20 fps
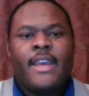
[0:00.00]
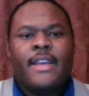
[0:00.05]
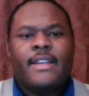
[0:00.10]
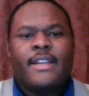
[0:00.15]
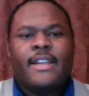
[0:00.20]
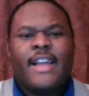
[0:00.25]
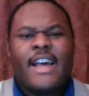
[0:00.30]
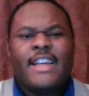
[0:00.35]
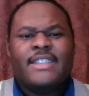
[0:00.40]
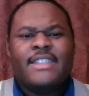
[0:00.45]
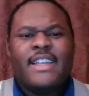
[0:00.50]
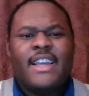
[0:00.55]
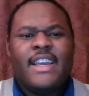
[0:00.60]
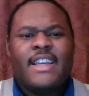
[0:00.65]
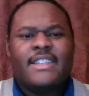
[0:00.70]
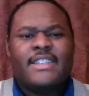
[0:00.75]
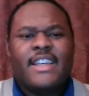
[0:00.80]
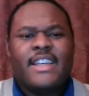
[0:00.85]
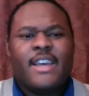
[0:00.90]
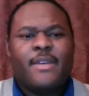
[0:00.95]
The last thing
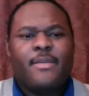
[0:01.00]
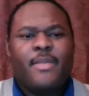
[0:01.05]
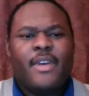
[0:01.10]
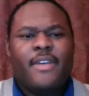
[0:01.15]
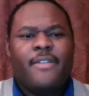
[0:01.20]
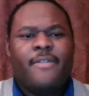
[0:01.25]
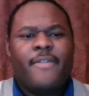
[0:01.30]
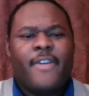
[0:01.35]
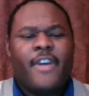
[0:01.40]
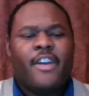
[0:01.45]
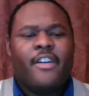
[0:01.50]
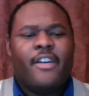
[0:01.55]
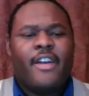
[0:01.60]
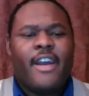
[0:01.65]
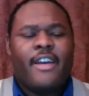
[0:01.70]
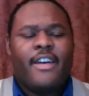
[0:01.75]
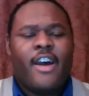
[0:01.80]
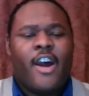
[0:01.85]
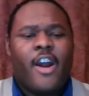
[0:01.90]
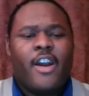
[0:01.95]
is, it can be figuring,
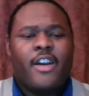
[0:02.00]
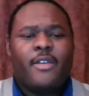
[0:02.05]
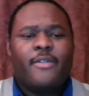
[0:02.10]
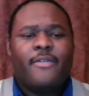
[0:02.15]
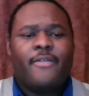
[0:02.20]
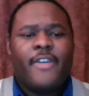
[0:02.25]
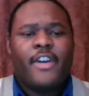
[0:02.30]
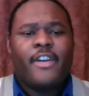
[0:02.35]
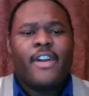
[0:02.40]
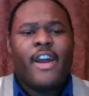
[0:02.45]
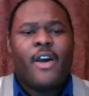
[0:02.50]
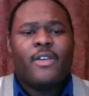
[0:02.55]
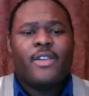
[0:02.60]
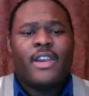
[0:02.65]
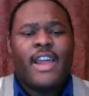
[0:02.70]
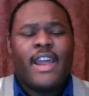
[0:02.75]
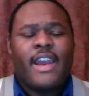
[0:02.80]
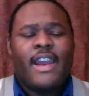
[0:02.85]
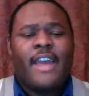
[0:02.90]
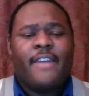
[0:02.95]
hard to figure out to
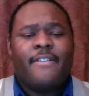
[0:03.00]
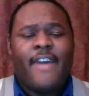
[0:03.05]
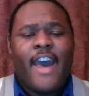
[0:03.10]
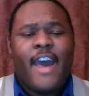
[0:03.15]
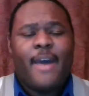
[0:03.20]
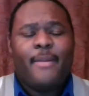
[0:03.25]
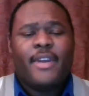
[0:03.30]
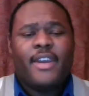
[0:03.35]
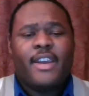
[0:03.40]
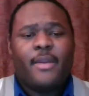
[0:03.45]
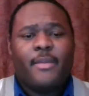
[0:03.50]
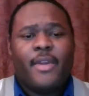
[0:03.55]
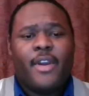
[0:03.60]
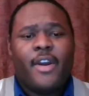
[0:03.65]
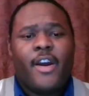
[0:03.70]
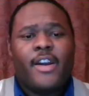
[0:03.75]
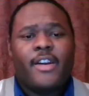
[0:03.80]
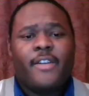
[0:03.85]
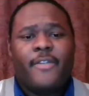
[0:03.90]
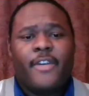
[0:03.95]
let life happen. It can be
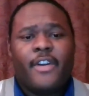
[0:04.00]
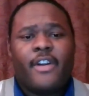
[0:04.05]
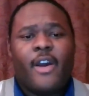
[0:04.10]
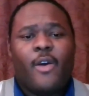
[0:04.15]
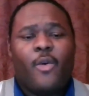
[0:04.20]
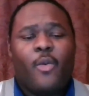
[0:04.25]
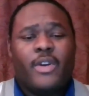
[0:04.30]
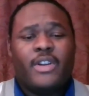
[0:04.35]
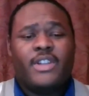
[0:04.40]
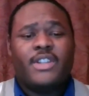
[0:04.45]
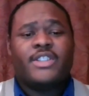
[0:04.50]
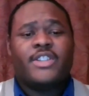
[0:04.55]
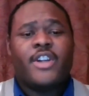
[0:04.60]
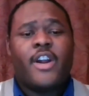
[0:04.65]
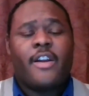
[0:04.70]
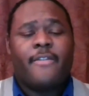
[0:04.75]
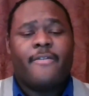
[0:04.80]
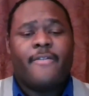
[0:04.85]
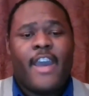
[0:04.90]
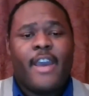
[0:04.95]
hard to figure out when to
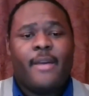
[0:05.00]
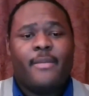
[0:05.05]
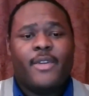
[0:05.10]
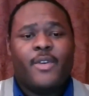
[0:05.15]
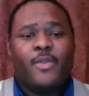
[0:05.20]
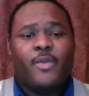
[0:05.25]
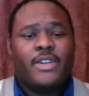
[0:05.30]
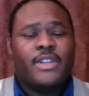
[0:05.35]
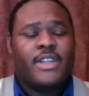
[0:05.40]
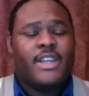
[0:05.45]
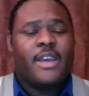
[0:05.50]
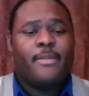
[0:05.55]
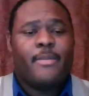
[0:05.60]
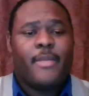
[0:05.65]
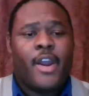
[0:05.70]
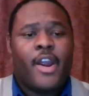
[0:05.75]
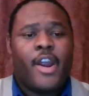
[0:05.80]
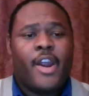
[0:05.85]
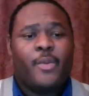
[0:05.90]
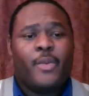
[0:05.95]
start a family, when to get
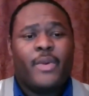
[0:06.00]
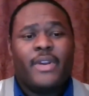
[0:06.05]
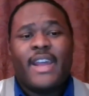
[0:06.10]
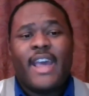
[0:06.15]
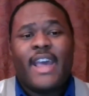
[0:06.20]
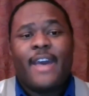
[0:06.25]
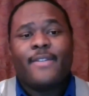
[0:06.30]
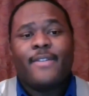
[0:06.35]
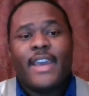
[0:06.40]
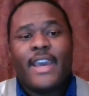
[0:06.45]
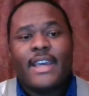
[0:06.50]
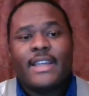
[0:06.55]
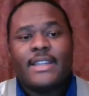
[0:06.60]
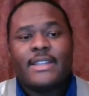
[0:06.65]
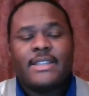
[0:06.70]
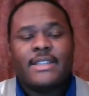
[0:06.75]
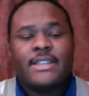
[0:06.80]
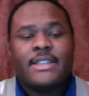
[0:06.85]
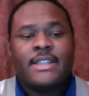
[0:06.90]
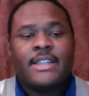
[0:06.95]
married, when to have
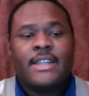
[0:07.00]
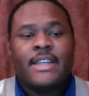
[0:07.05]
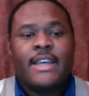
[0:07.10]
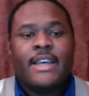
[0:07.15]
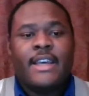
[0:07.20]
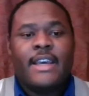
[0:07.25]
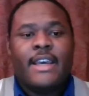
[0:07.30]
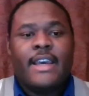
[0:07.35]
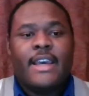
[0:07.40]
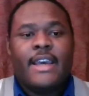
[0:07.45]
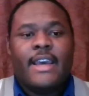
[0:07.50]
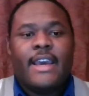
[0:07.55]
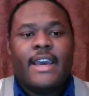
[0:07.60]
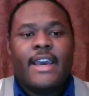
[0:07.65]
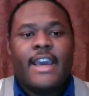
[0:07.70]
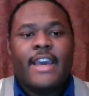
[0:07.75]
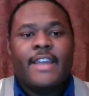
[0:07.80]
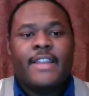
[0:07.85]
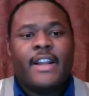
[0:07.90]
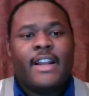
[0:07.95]
kids.
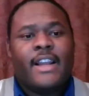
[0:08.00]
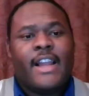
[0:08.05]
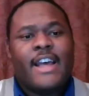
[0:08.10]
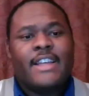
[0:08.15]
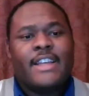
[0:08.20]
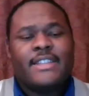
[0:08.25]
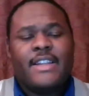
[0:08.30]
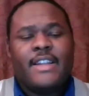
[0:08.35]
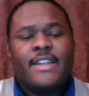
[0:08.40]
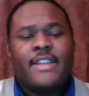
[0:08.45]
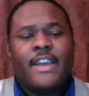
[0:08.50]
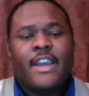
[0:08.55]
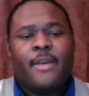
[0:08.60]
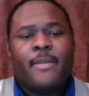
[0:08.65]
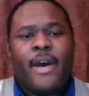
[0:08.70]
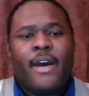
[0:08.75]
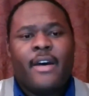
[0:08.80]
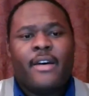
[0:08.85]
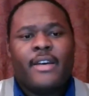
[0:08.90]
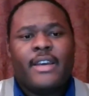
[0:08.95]
And then the last thing to think
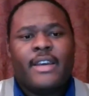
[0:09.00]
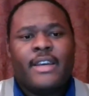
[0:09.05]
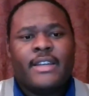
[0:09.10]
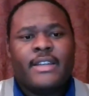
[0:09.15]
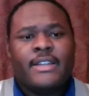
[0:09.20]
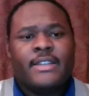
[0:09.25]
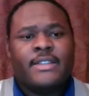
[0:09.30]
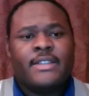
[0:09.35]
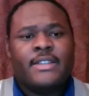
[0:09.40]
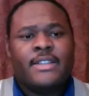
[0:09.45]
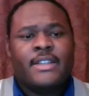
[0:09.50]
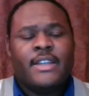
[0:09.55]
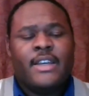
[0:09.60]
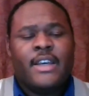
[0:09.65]
about is,